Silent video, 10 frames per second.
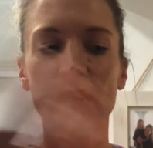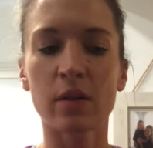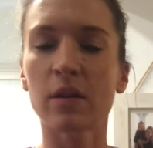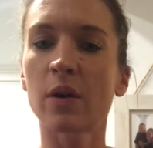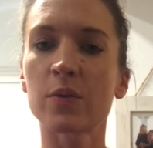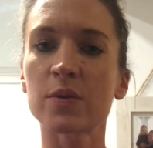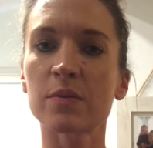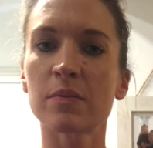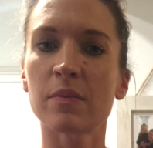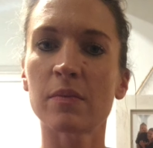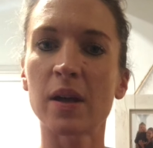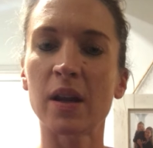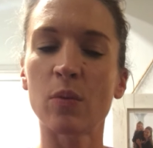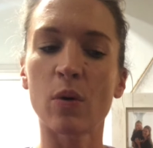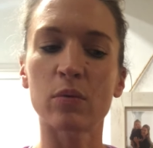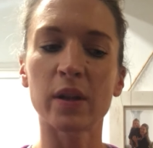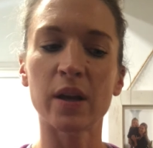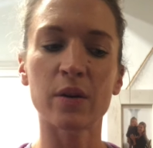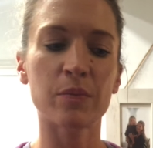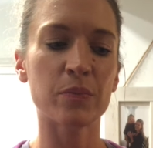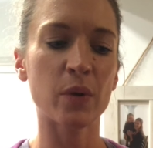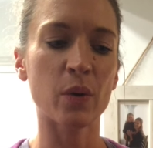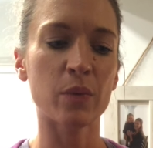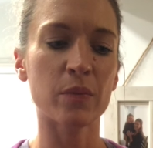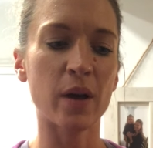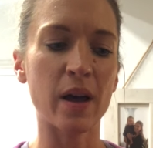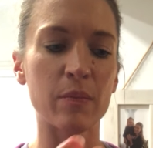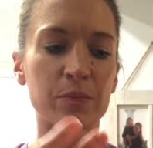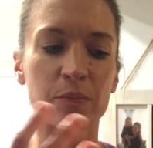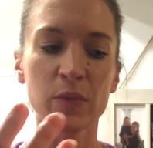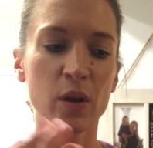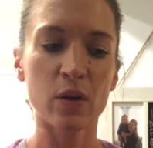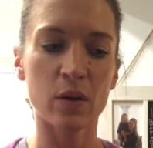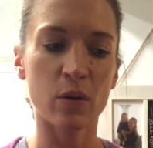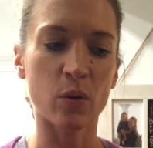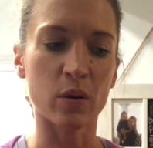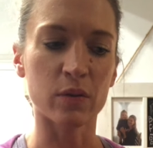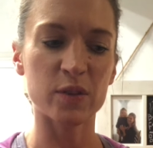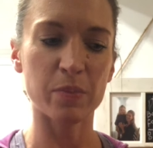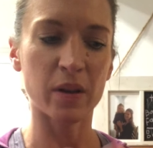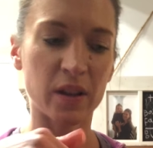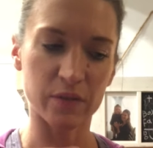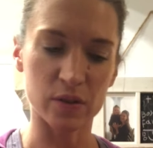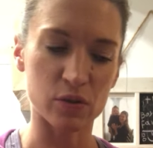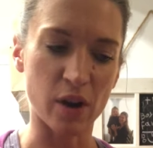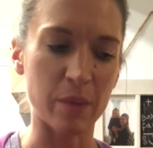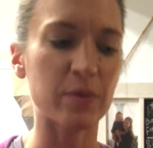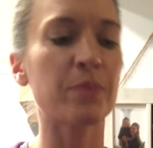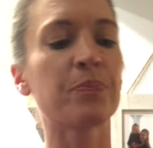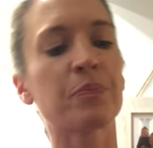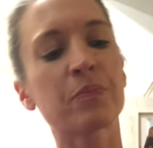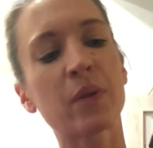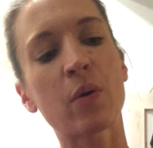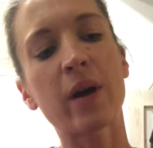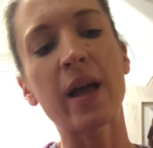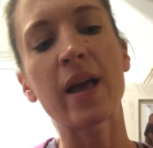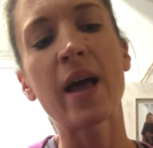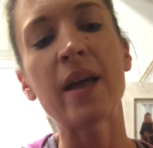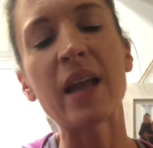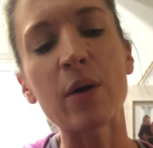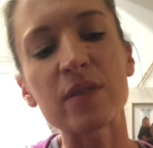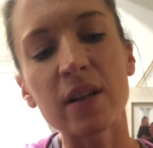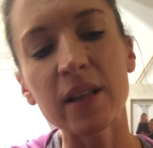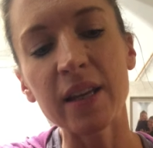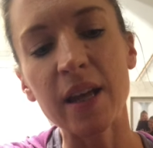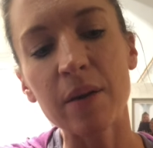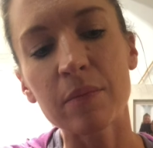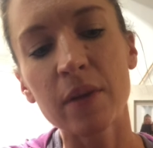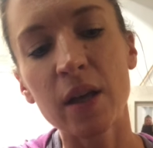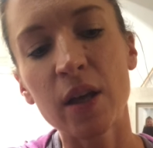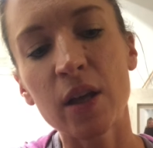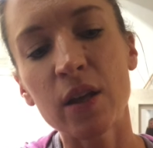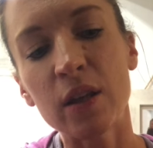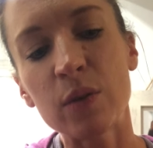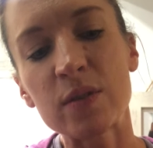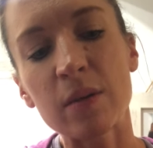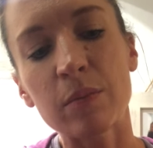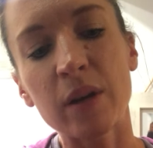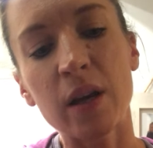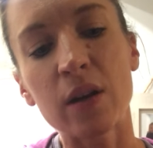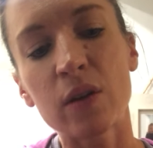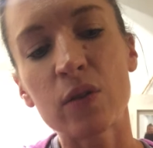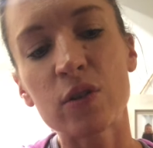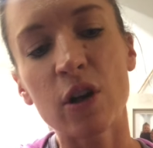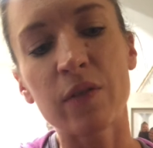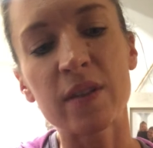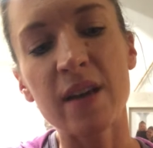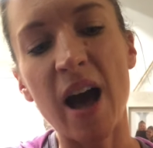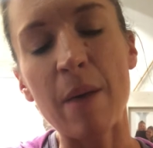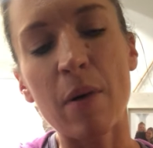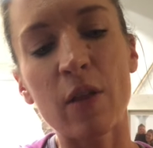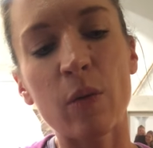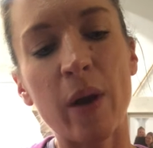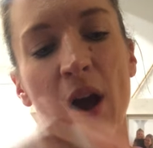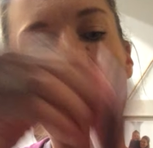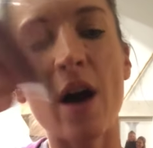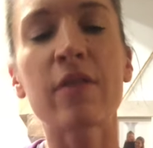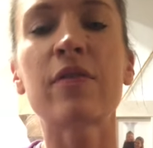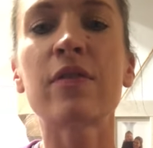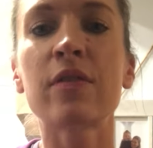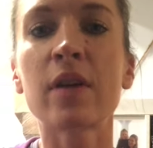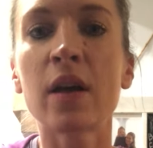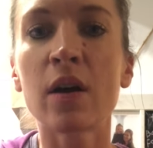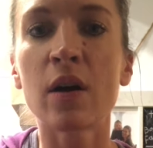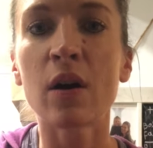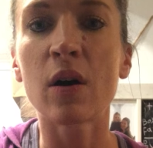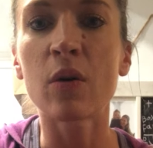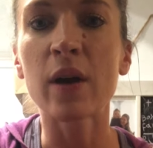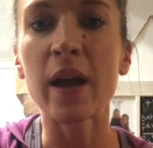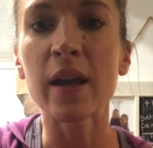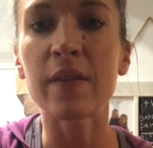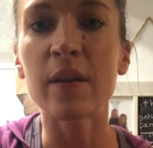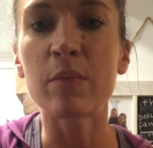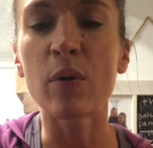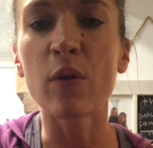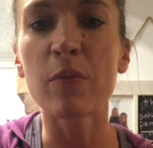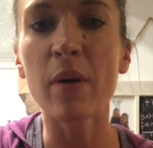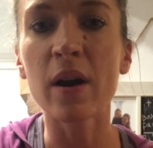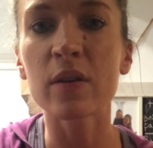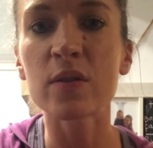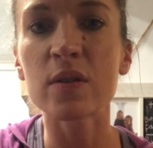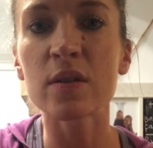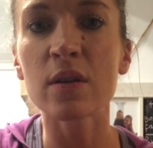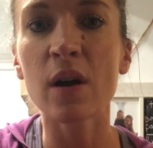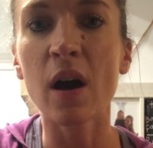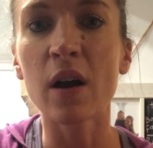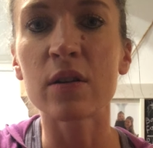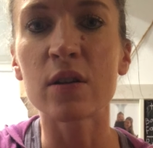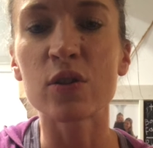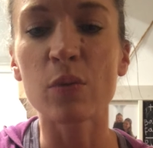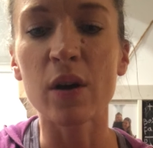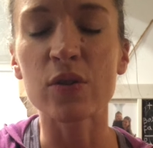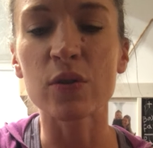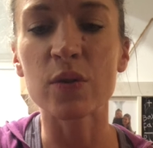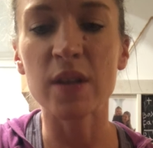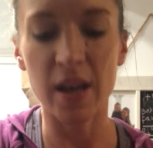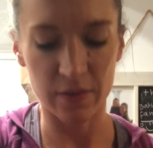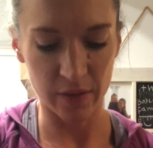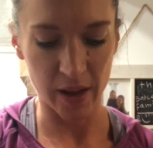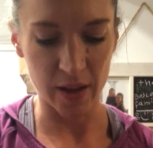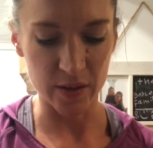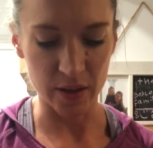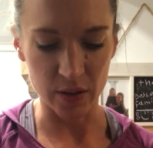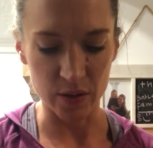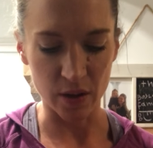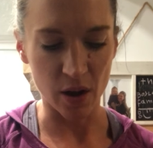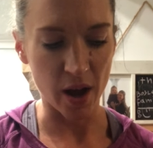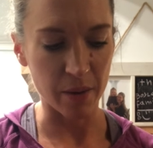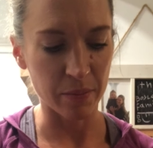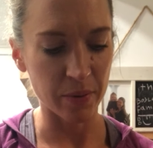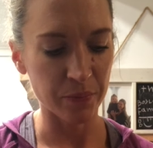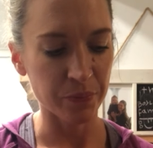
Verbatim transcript: it closed and it won't leak um, or spill if it's dropped. Okay, now to clean it, you simply turn the top all the way off. Okay, and then both parts are dishwasher safe, as is the cup.